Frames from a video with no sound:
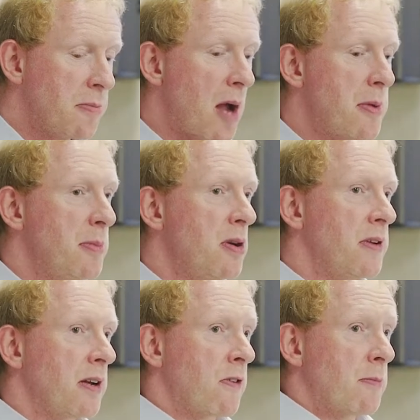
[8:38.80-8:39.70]
might be
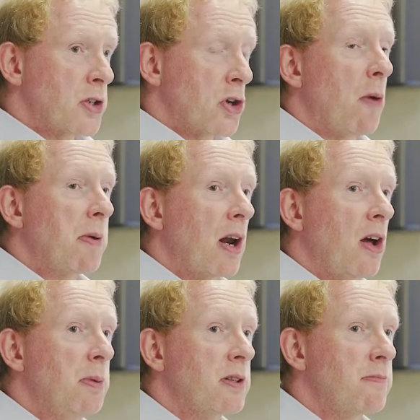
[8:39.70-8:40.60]
moving from a top
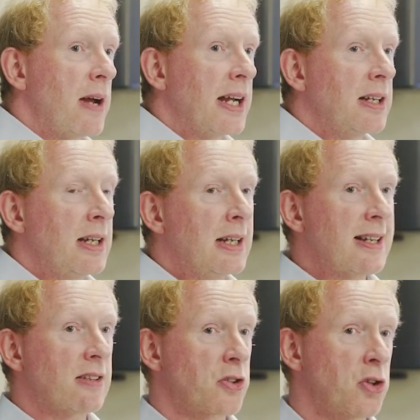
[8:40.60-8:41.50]
global domain
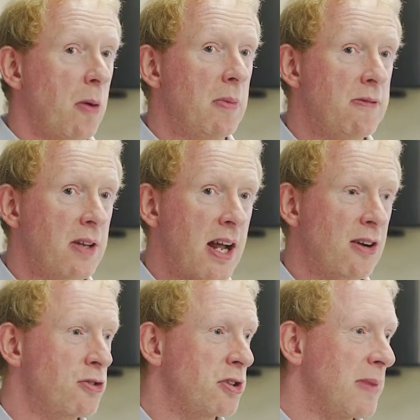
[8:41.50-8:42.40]
down to top level
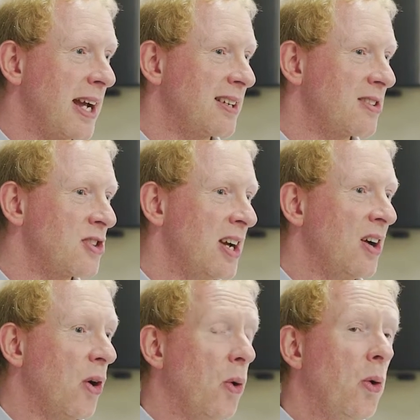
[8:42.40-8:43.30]
country domains,
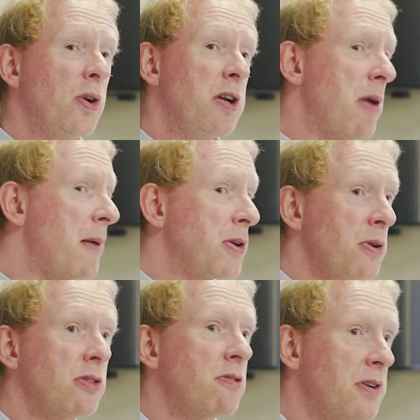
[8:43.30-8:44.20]
or you might be
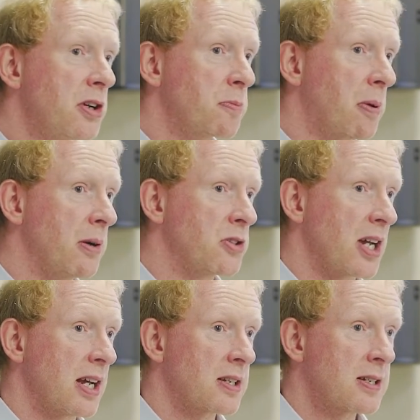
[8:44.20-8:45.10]
doing the reverse
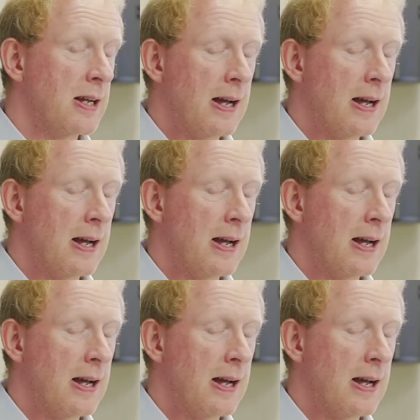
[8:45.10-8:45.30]
process.